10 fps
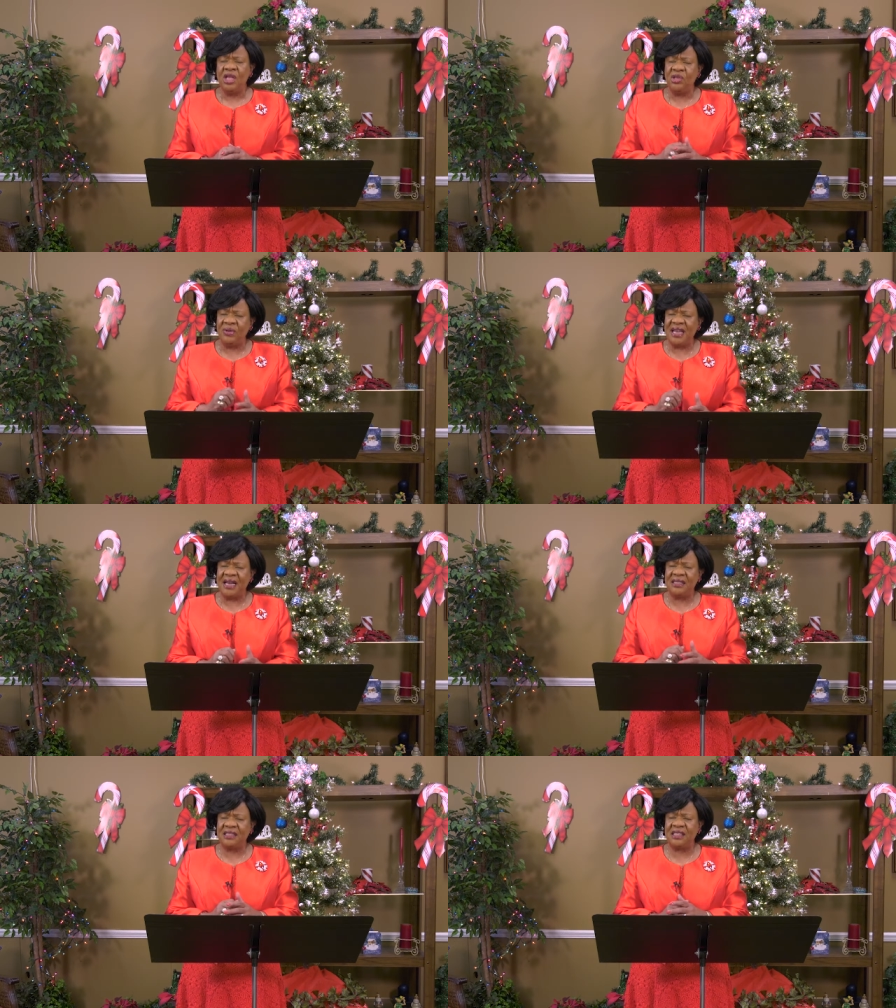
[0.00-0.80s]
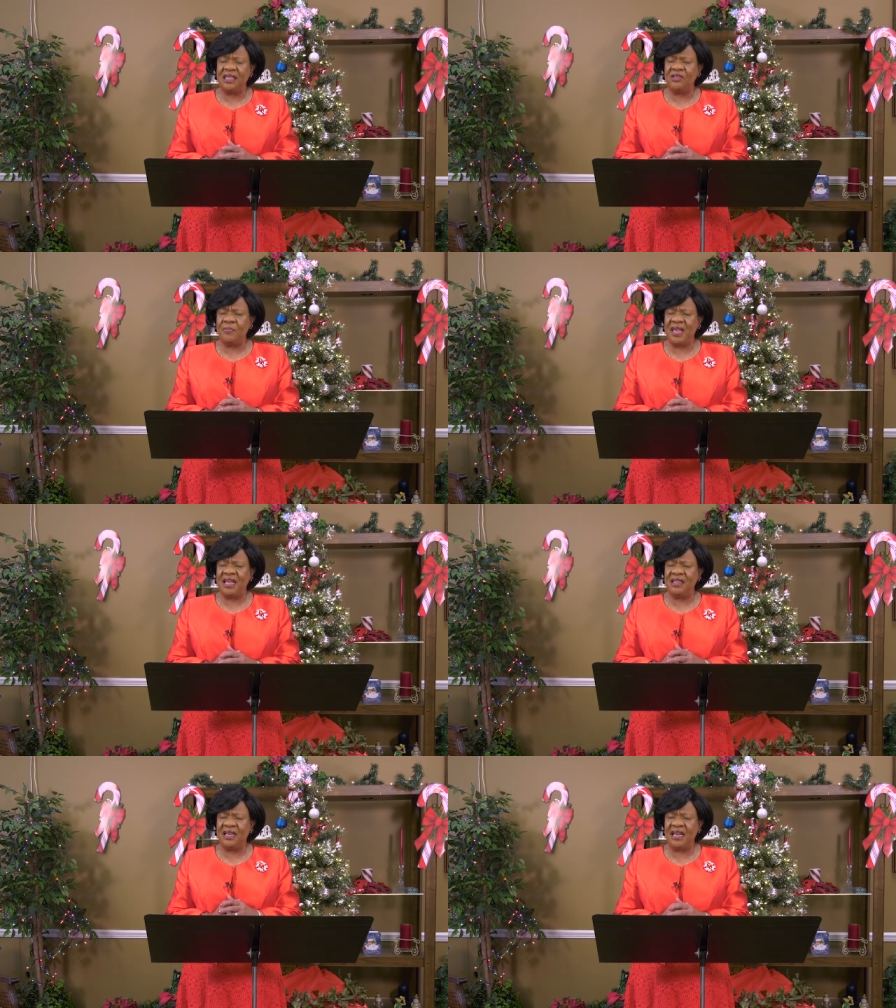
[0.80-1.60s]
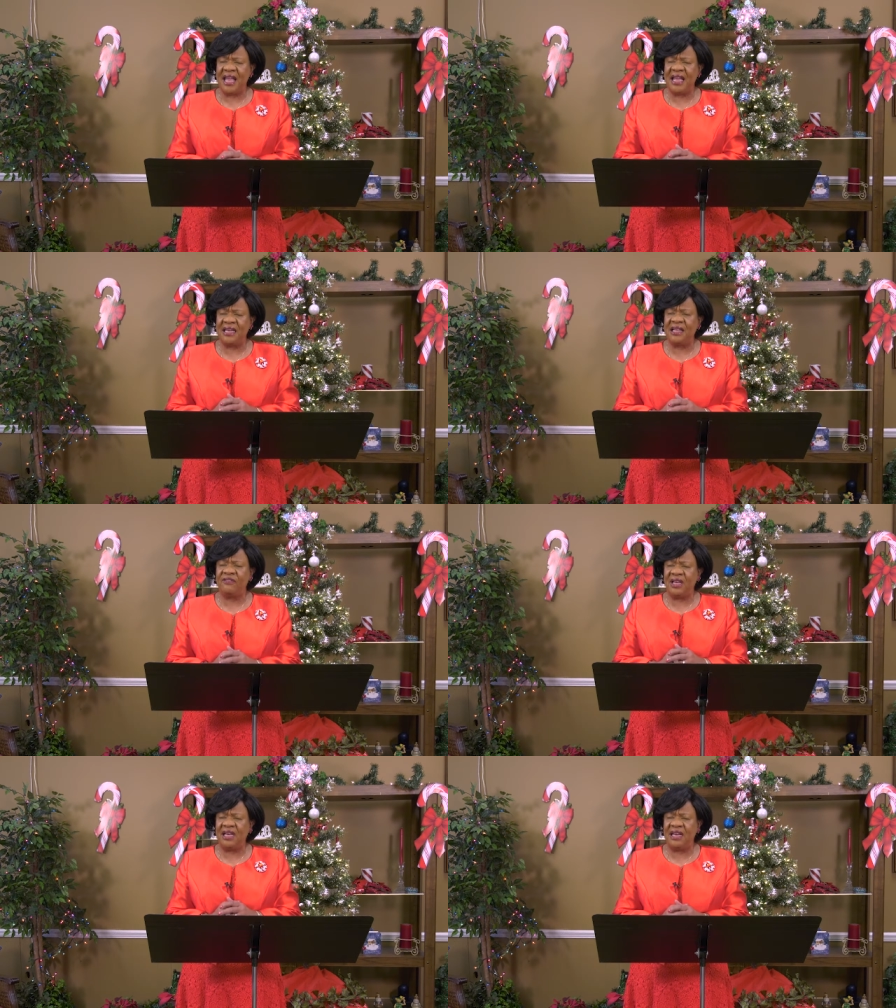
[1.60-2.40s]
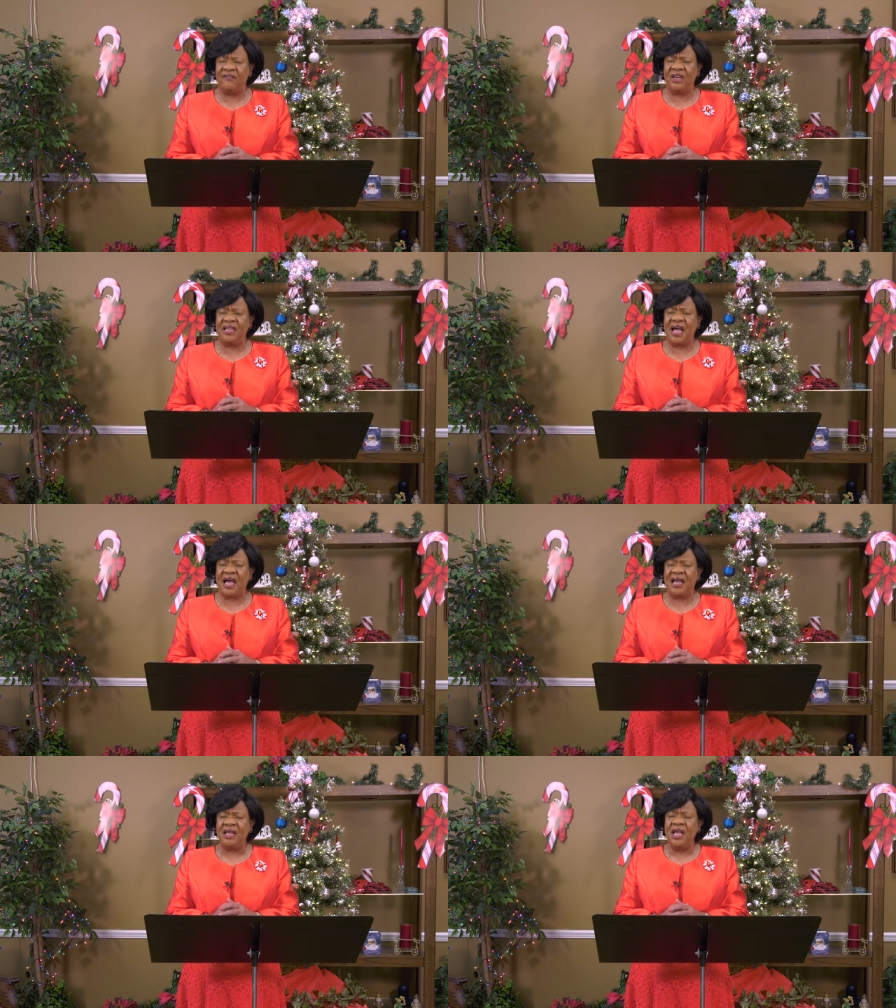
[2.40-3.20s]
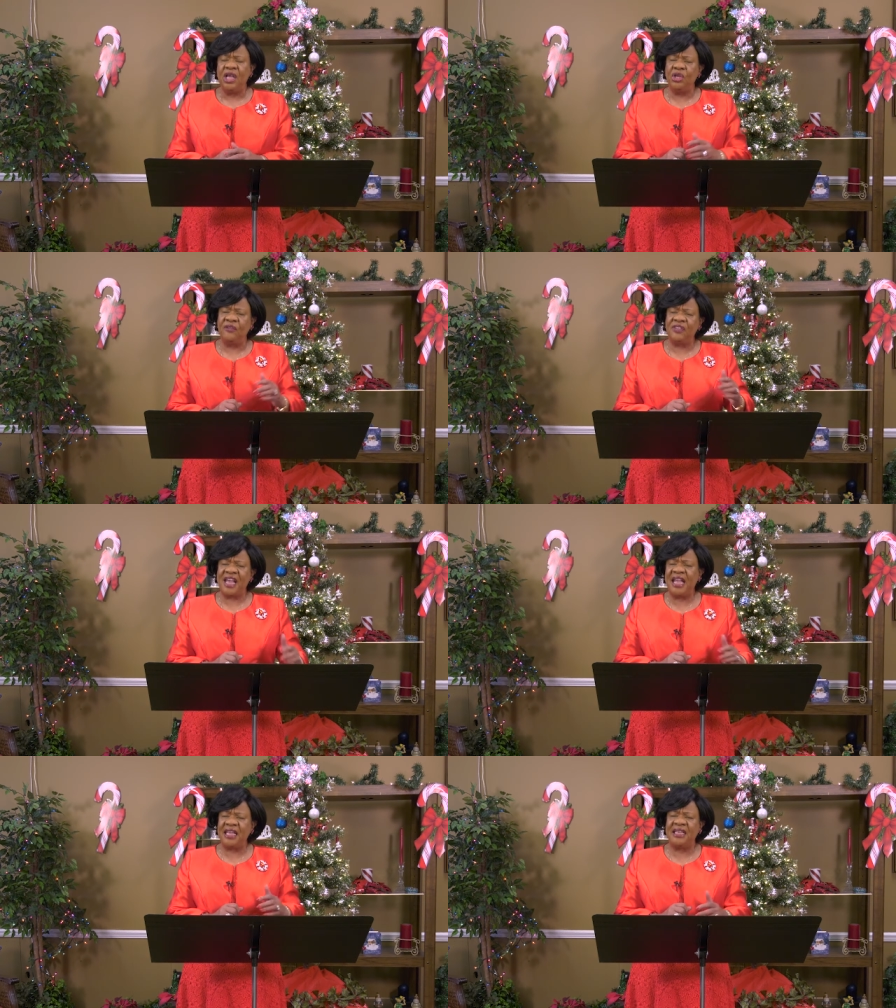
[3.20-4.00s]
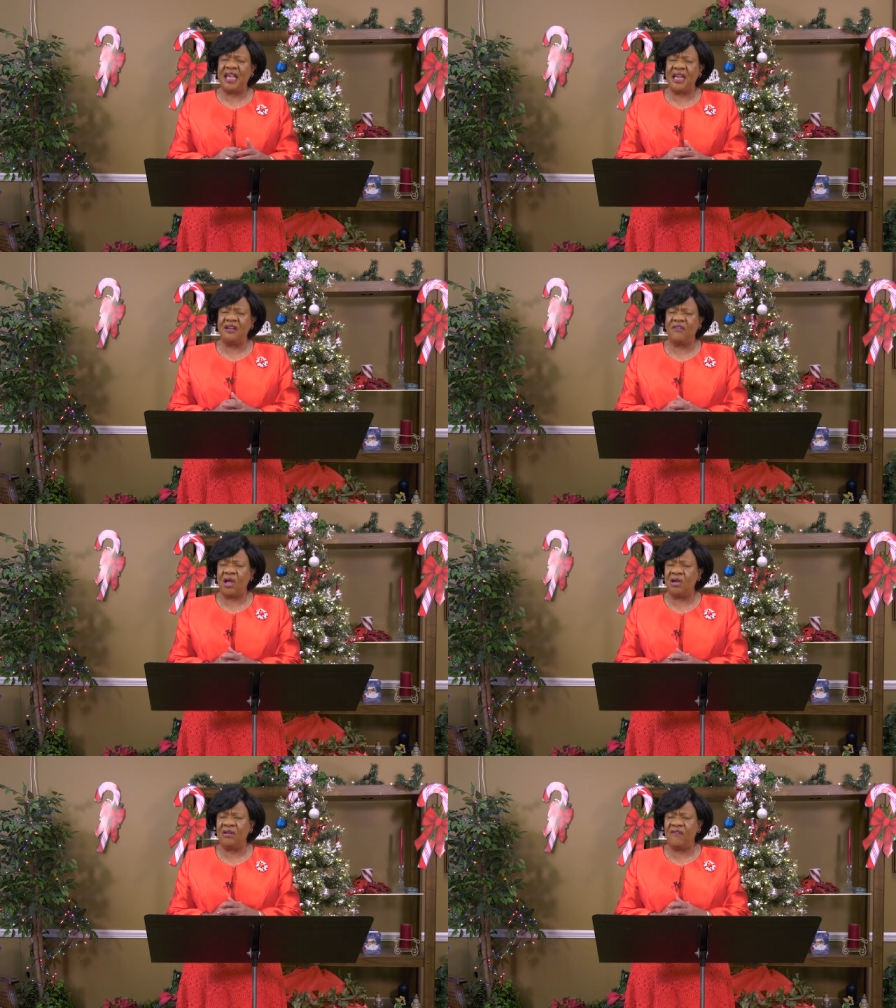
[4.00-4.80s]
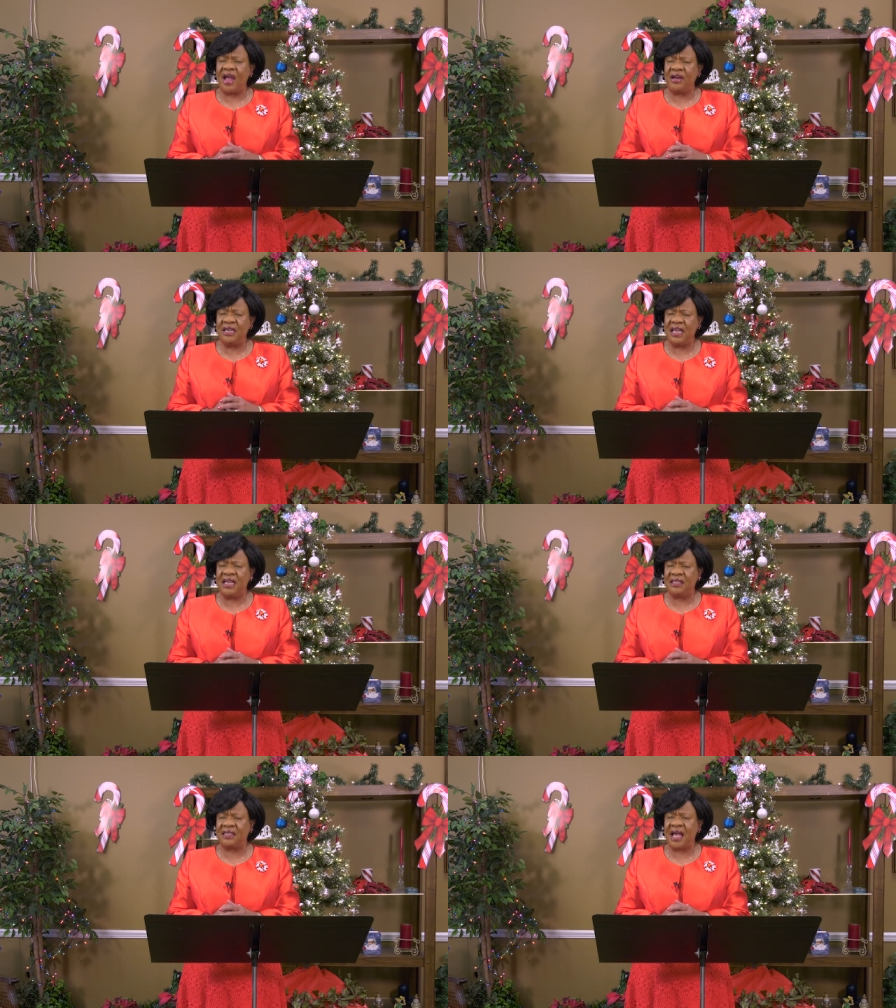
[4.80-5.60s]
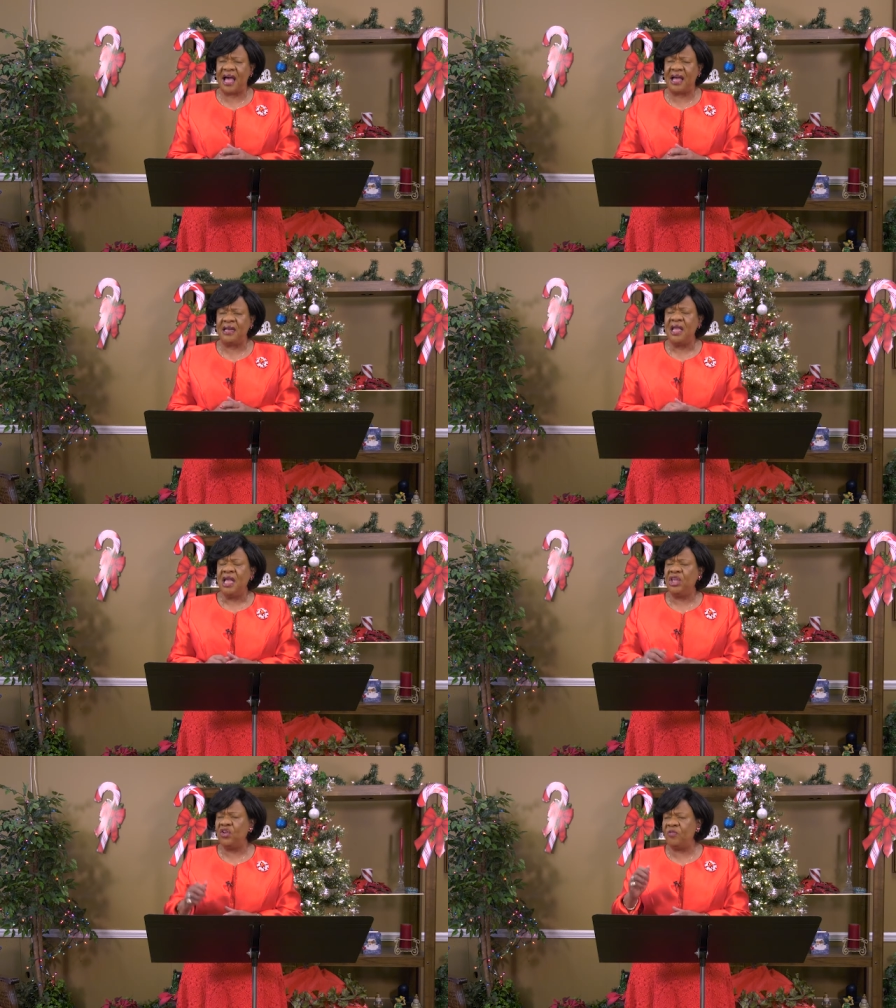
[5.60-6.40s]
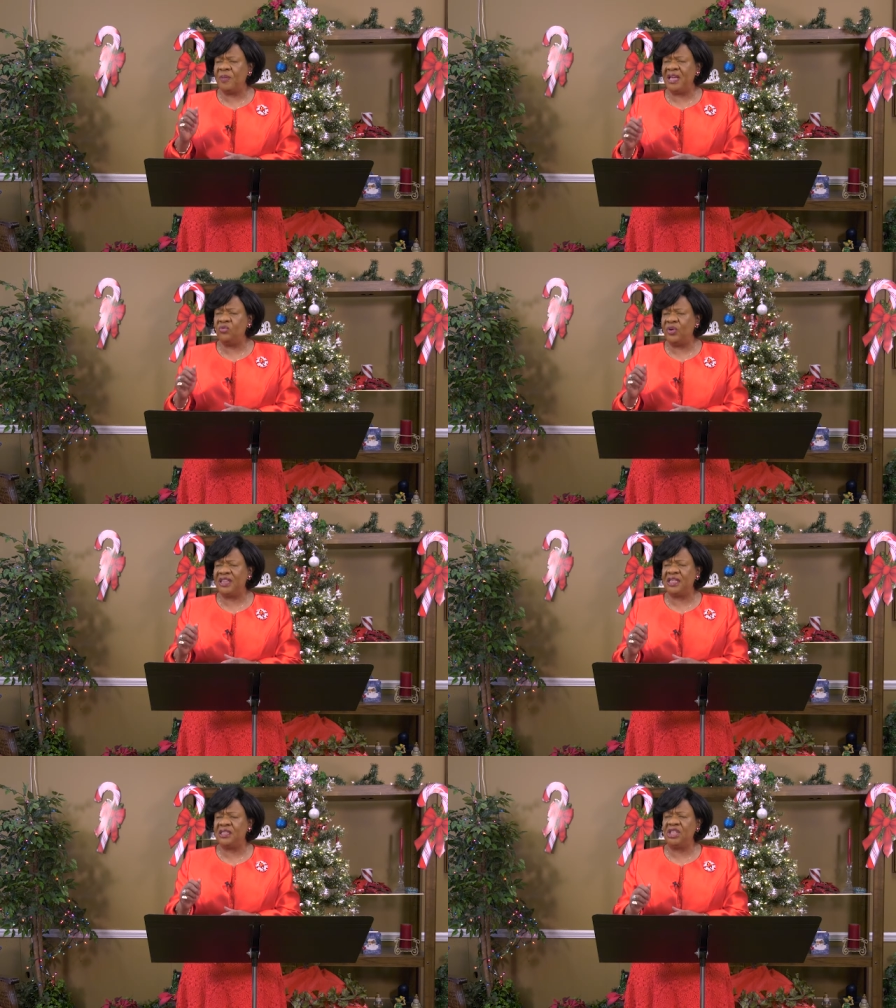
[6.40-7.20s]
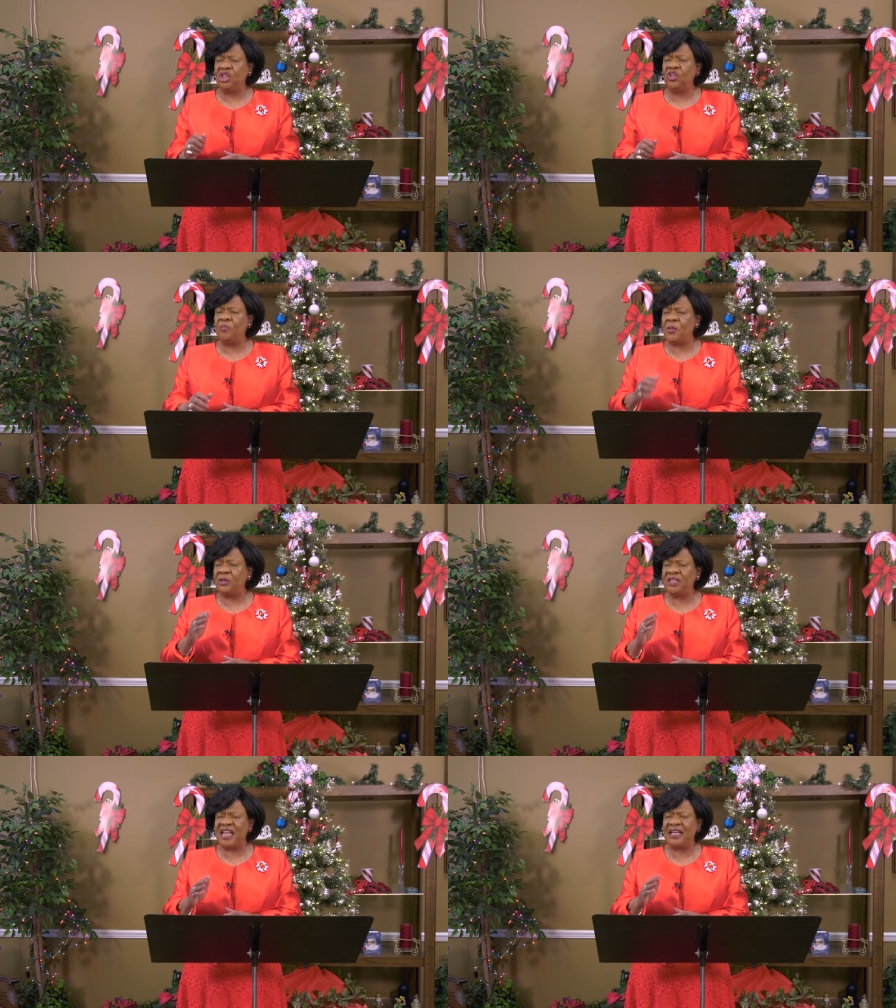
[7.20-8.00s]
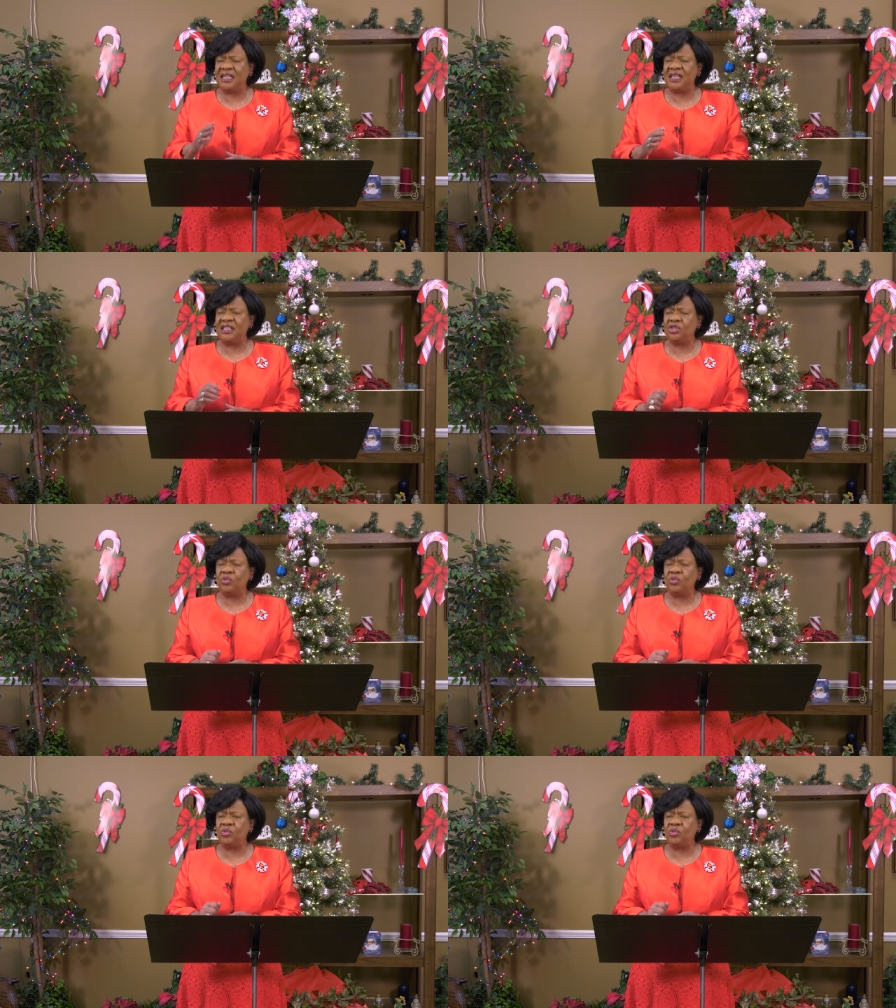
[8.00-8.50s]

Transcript: You let us still be in the land of the living, God. You've taken care of all of our needs, God. You've been with us and you've protected us